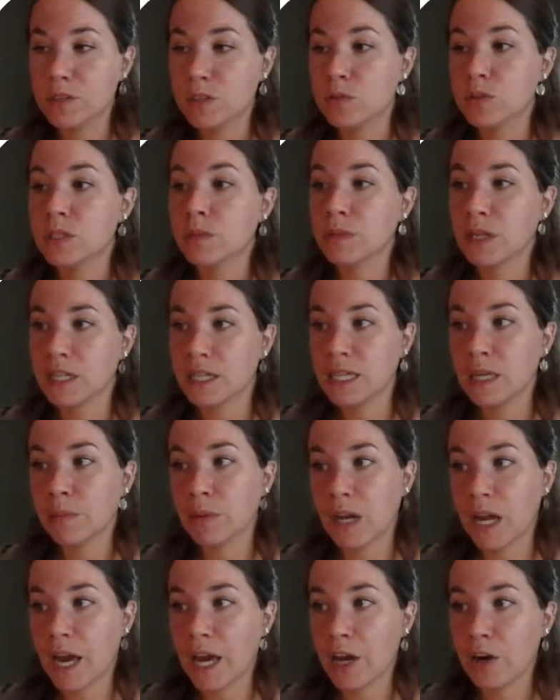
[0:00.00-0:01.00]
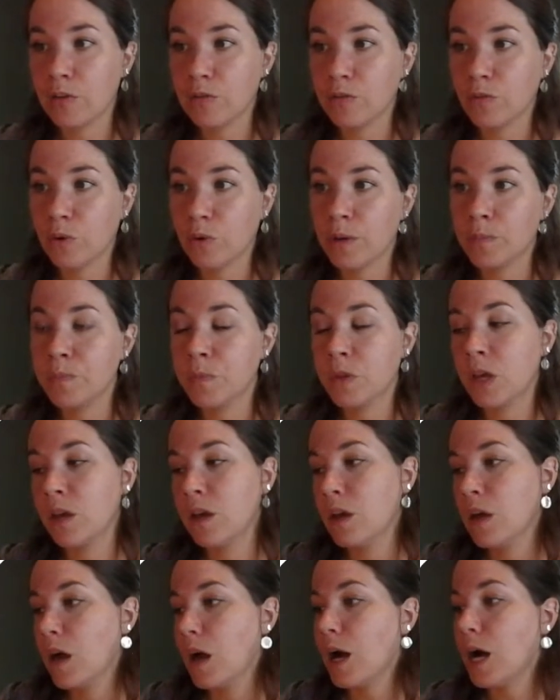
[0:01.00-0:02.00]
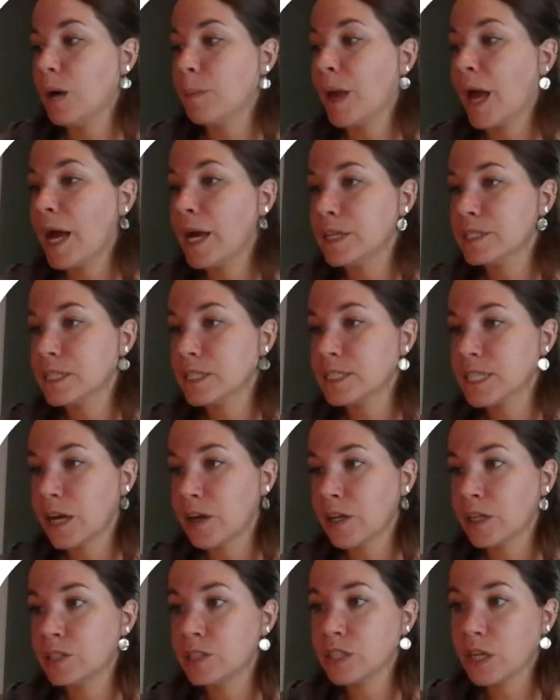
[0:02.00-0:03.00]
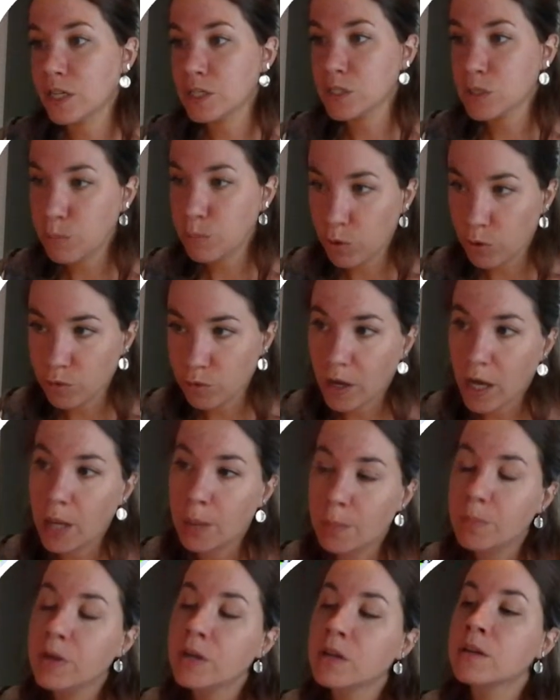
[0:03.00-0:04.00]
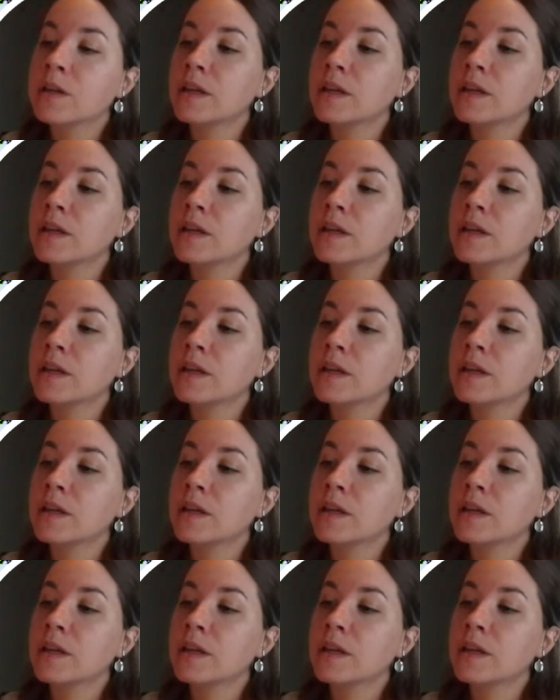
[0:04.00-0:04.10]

So something to keep an eye out for as Idalia does move up